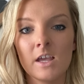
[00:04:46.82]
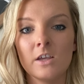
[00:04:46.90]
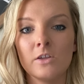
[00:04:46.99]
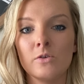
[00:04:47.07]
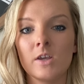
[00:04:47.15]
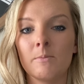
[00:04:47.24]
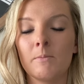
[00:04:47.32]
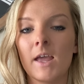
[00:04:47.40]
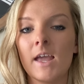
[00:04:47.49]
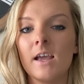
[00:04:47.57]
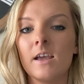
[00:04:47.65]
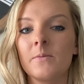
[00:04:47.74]
You can
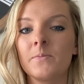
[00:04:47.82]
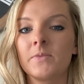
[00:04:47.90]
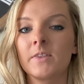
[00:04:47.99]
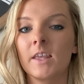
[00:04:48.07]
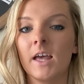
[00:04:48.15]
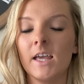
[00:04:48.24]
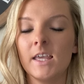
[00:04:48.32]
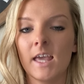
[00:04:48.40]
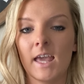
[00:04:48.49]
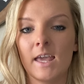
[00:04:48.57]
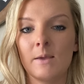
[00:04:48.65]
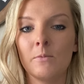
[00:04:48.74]
make a
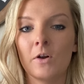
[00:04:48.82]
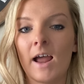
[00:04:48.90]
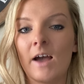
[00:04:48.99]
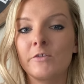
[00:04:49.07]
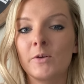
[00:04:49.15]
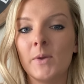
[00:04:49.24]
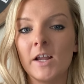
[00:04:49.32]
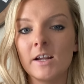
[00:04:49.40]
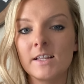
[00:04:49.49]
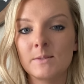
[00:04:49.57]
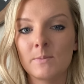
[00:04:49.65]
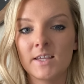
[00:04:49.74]
game or have your
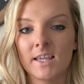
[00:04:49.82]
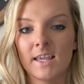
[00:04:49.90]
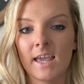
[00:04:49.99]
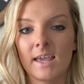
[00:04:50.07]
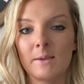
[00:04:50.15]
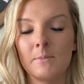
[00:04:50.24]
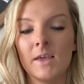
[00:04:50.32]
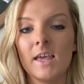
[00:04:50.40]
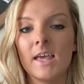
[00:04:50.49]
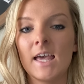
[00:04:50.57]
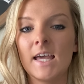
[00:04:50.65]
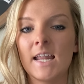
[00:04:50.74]
parents make a game
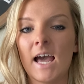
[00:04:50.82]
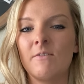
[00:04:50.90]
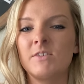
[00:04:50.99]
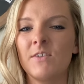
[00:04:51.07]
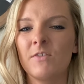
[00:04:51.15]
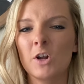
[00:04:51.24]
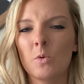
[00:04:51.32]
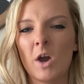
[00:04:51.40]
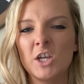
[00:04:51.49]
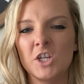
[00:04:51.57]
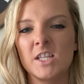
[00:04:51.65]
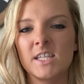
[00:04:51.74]
and have different
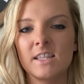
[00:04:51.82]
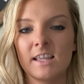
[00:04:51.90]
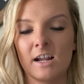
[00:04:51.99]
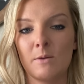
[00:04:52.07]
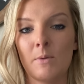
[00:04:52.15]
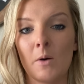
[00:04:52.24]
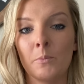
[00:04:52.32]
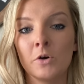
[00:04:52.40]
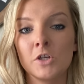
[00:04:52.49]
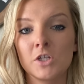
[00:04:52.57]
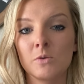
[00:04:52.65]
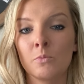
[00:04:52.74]
questions in there about
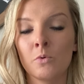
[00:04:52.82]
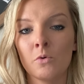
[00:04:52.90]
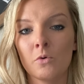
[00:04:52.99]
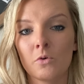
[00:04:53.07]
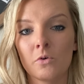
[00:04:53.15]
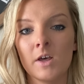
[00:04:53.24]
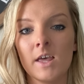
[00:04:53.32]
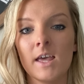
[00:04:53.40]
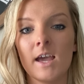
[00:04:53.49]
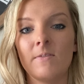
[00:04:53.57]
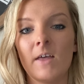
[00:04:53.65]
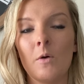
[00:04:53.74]
push and pull.
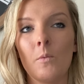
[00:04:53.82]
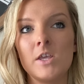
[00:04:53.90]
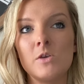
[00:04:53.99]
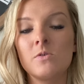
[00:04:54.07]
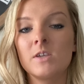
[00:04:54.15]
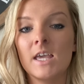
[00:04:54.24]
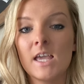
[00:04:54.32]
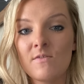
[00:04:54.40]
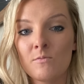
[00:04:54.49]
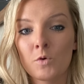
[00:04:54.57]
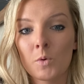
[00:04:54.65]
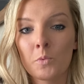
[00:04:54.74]
And that way you can get
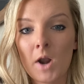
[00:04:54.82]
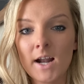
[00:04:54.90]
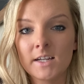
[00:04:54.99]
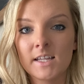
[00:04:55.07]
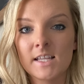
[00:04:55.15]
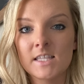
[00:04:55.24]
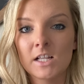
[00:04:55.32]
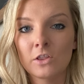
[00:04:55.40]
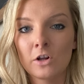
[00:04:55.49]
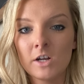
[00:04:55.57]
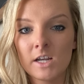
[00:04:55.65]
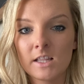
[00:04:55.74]
even more practice
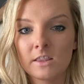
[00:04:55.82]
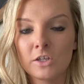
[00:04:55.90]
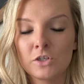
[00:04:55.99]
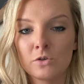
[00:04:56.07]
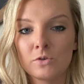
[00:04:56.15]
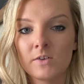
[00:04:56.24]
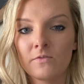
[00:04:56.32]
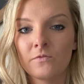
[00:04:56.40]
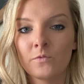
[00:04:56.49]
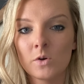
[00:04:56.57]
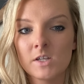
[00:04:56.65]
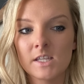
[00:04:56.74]
learning the two different
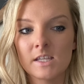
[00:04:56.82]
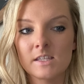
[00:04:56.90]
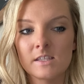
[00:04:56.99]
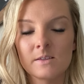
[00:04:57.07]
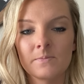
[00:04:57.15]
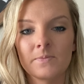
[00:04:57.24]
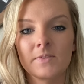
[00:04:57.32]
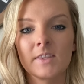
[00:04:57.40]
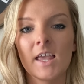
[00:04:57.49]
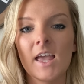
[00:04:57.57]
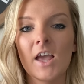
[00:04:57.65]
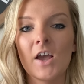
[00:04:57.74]
forces.
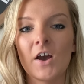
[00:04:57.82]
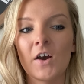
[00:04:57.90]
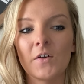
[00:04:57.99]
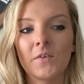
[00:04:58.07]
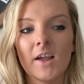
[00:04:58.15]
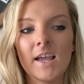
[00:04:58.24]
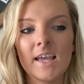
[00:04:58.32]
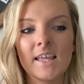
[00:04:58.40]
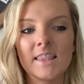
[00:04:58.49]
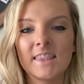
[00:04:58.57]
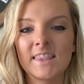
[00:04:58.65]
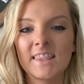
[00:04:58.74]
All right.
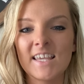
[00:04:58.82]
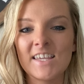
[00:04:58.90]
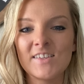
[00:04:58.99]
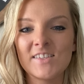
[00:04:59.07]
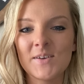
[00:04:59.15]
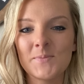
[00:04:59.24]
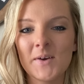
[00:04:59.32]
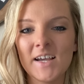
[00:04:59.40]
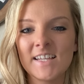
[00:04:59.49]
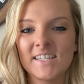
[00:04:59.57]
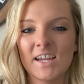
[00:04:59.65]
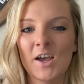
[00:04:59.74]
Thank you so
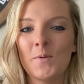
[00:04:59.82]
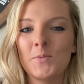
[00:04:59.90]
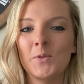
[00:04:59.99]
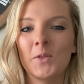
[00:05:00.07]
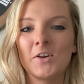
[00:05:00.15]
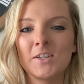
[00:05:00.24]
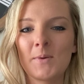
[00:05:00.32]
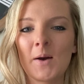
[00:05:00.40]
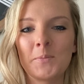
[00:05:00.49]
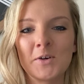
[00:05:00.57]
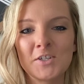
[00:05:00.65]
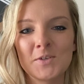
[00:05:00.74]
much. I hope you learned
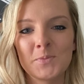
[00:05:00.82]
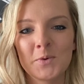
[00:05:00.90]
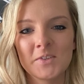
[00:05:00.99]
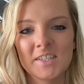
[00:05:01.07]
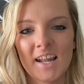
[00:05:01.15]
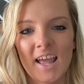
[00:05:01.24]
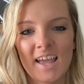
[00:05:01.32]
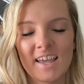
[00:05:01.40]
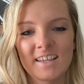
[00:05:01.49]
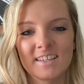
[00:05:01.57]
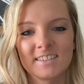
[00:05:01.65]
about push and pull today.